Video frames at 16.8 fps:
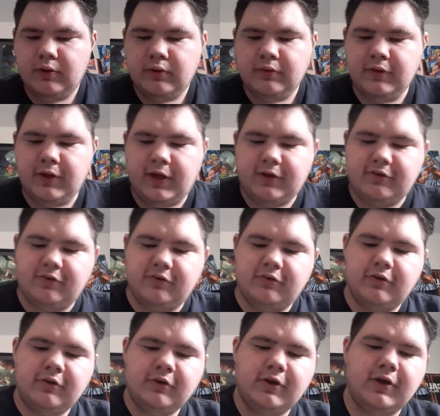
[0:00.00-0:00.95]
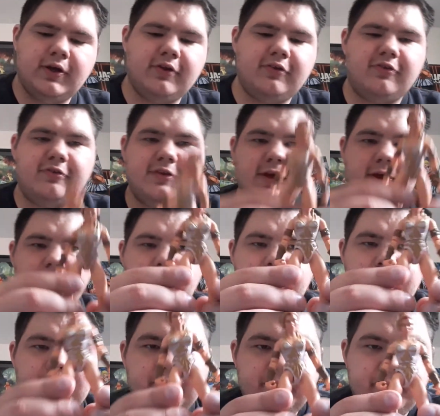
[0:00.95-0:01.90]
Next is Tila.
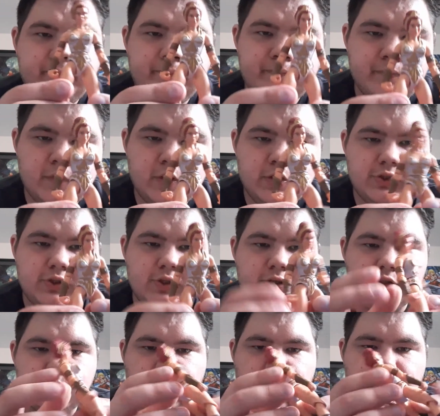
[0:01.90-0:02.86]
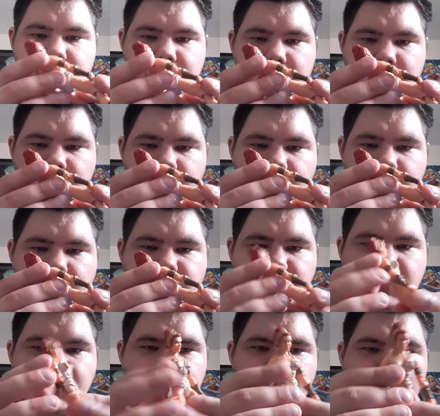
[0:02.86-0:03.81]
She is wearing her
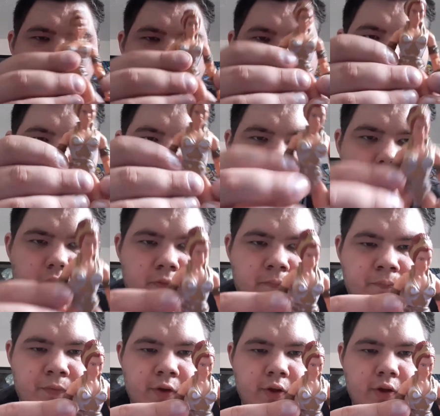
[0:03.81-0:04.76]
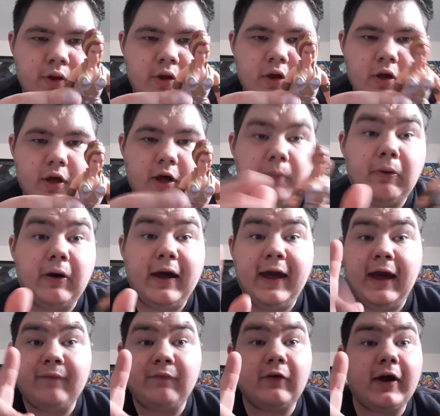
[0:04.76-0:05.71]
traditional armor, but I
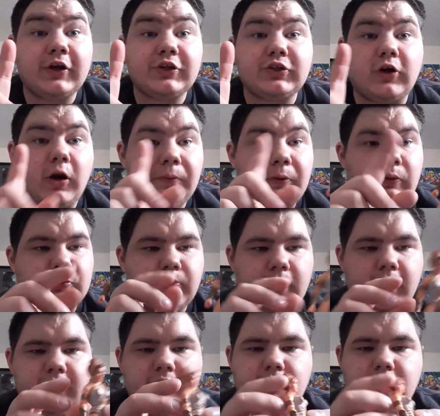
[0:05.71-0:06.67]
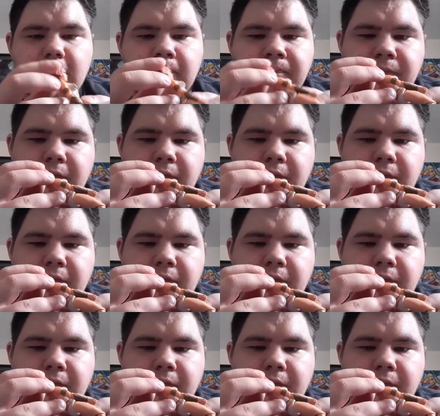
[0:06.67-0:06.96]
have her extra armor, which we'll get to.